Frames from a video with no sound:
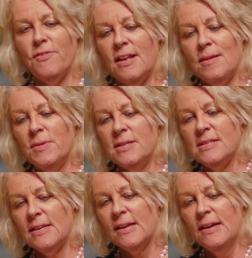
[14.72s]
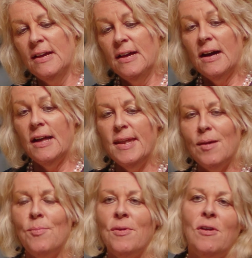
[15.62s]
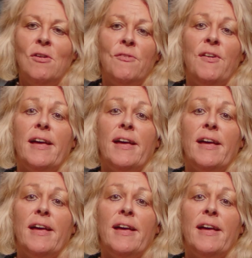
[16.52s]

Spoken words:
Valley meeting a number of